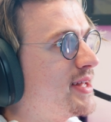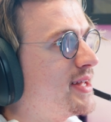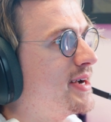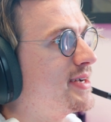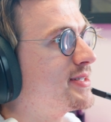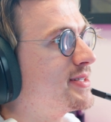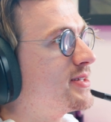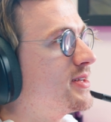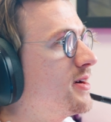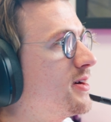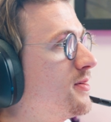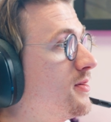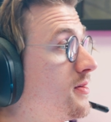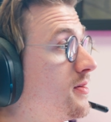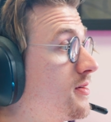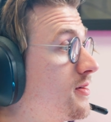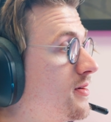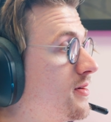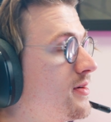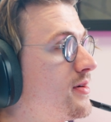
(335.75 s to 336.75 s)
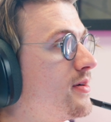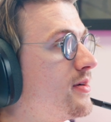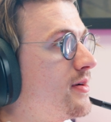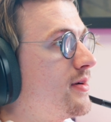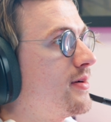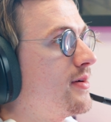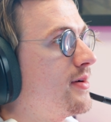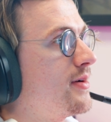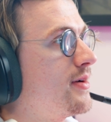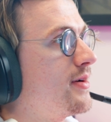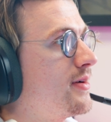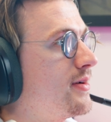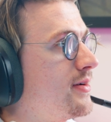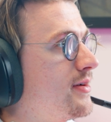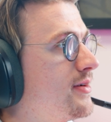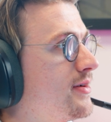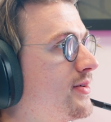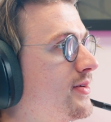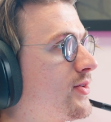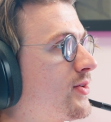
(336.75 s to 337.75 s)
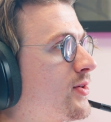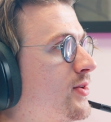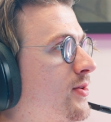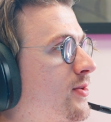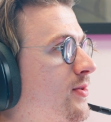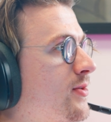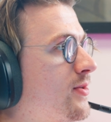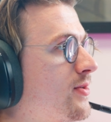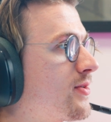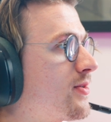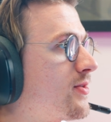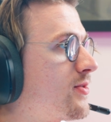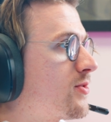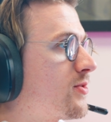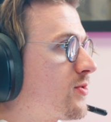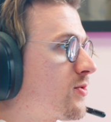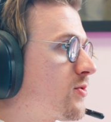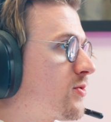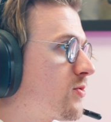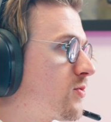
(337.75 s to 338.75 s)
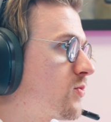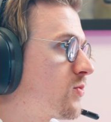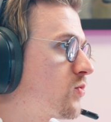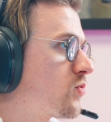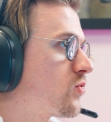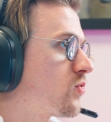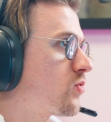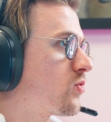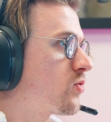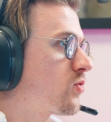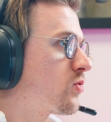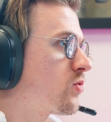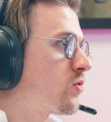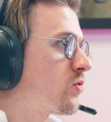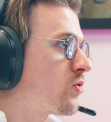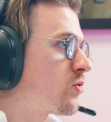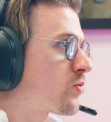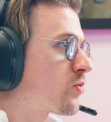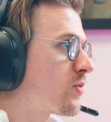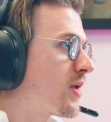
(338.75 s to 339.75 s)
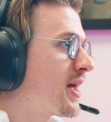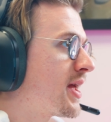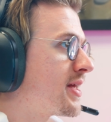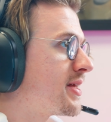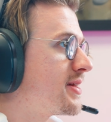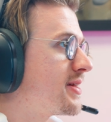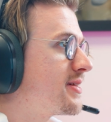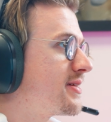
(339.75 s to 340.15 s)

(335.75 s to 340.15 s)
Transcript: also Bluetooth, which is easy for pairing with your phone, Nintendo Switch, and even